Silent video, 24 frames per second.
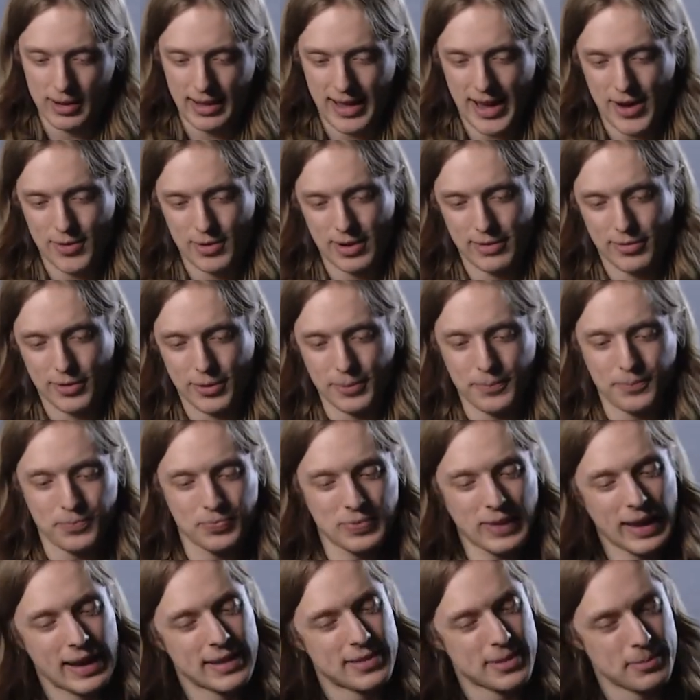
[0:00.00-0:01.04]
However,
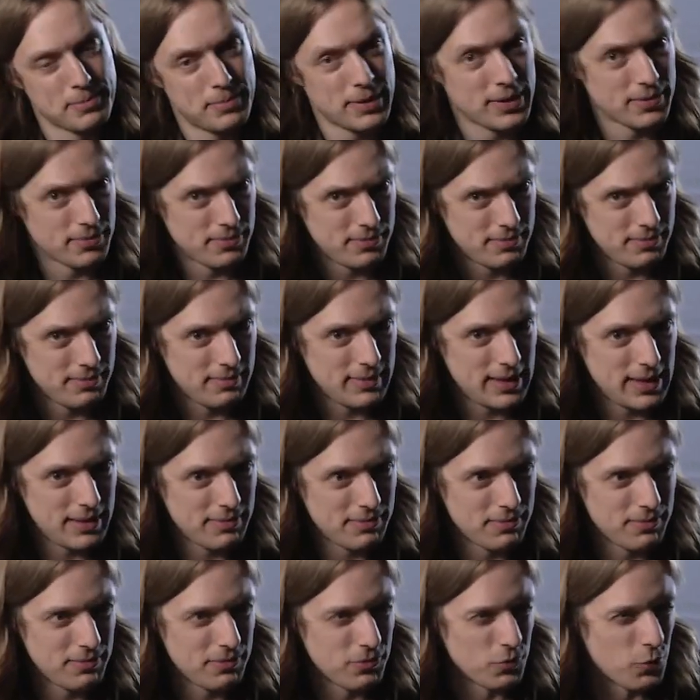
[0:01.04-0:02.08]
it's a bit
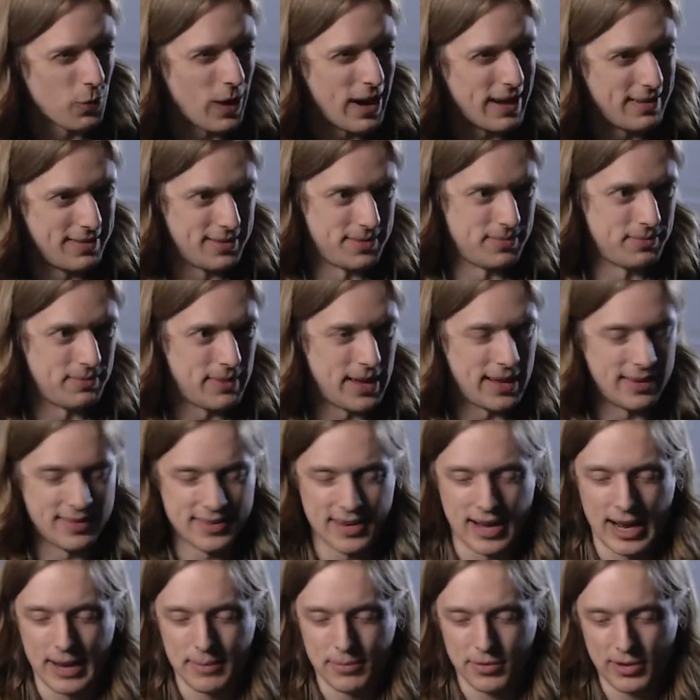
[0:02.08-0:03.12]
random at
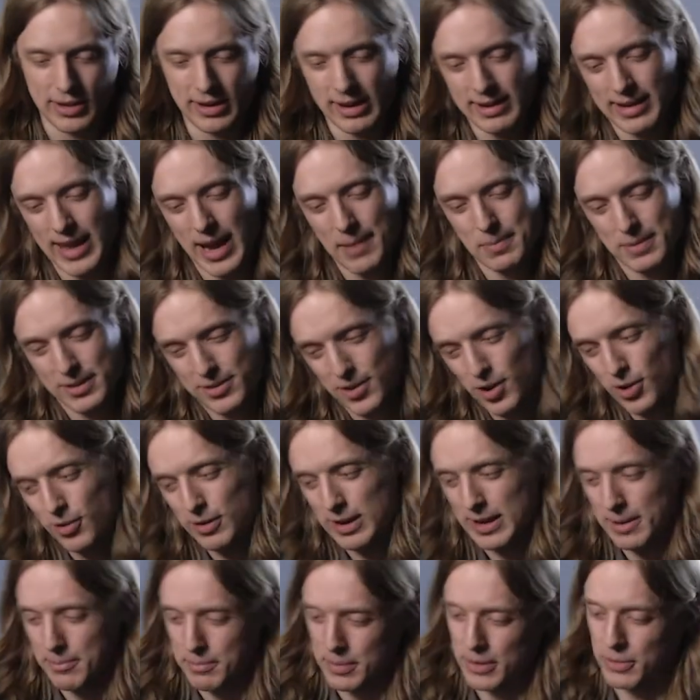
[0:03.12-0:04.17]
times, in a game that's
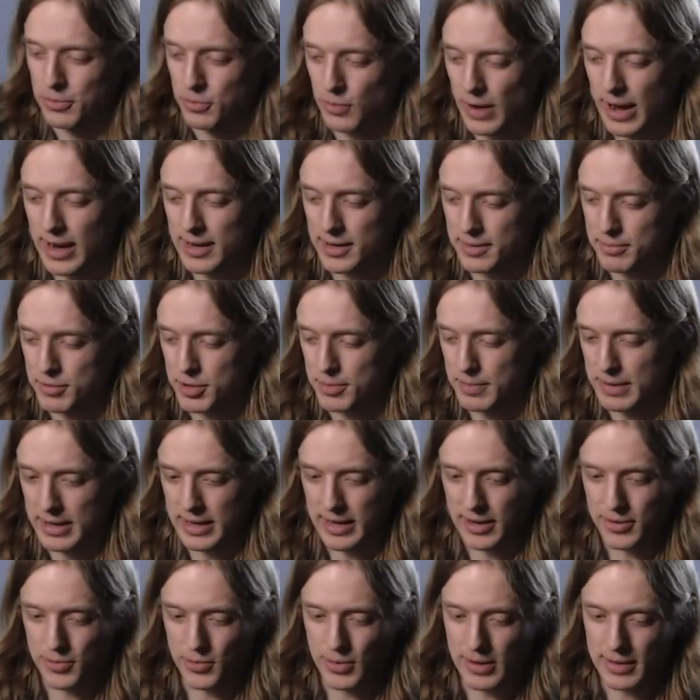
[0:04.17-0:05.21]
already a bit random to
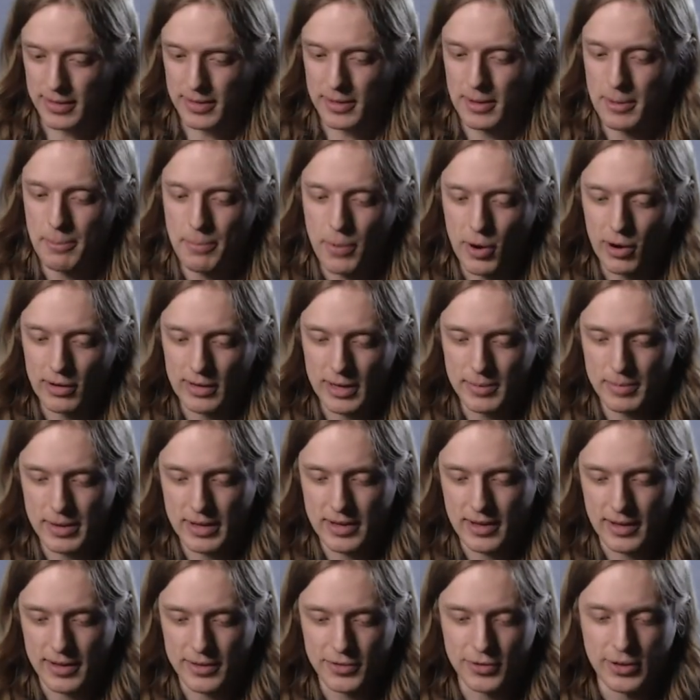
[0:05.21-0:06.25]
begin with, partly
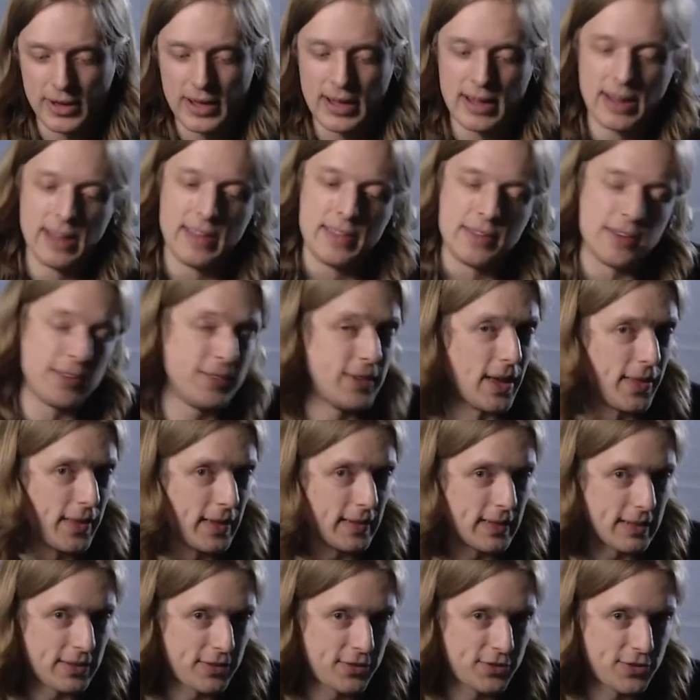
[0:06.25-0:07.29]
because there's nothing
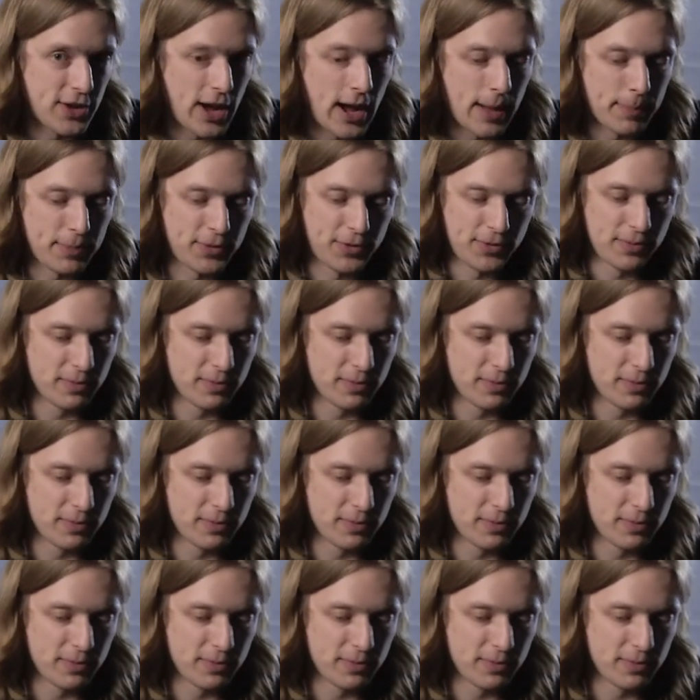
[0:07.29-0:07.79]
that stops